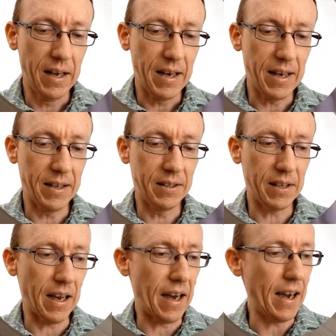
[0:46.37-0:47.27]
is,
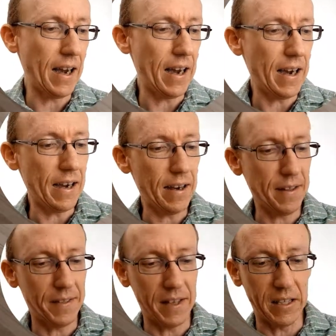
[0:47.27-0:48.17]
are
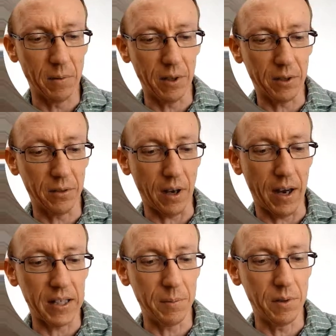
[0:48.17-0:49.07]
these molecules
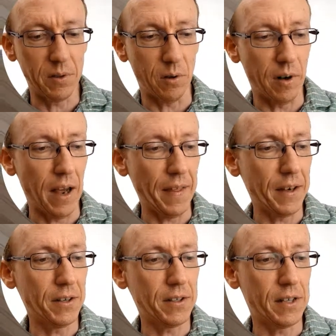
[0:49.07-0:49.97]
isomers or are they
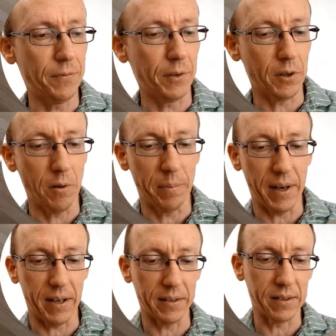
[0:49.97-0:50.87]
just different
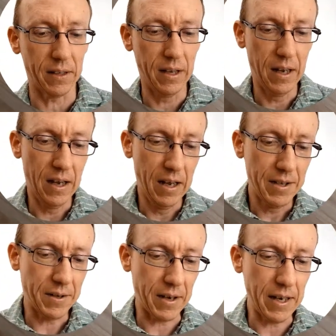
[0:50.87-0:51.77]
compounds?
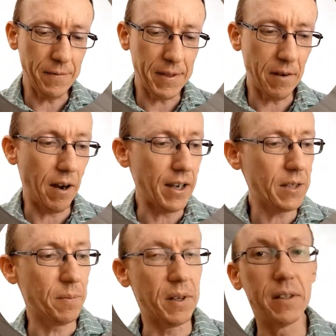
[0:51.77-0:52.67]
So if they're
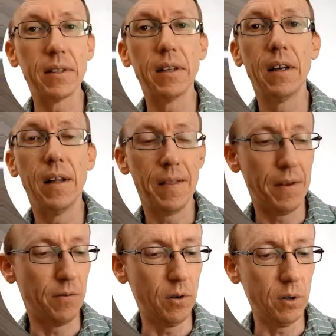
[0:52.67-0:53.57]
isomers,
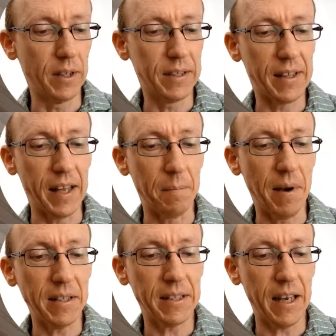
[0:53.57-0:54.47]
the rule is they
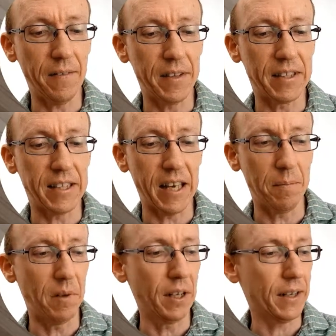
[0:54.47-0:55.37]
must have the
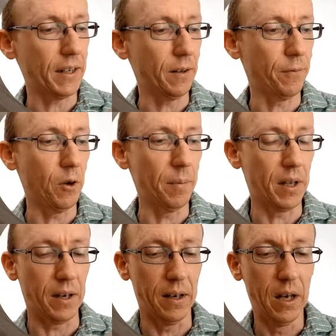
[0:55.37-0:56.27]
same molecular
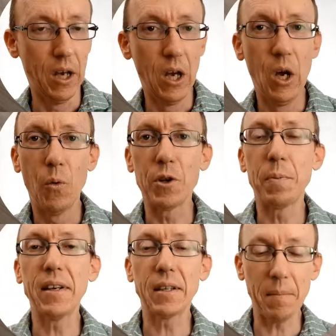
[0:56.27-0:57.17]
formula, which
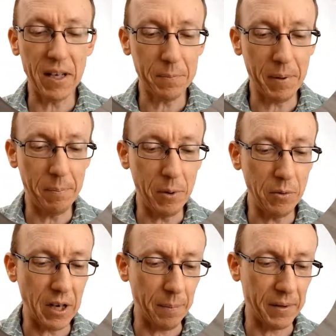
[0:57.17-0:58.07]
means they must be
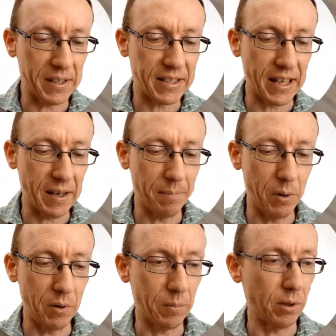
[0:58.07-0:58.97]
built up of the same
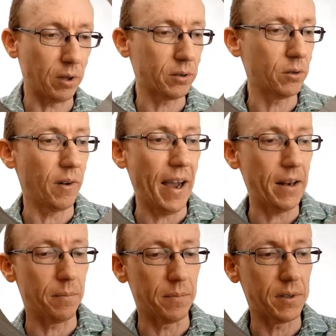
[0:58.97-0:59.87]
building blocks or
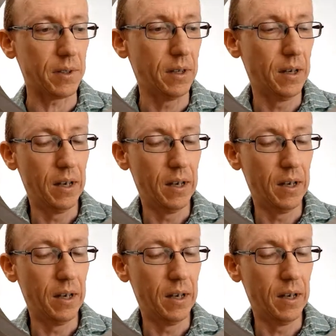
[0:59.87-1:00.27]
atoms.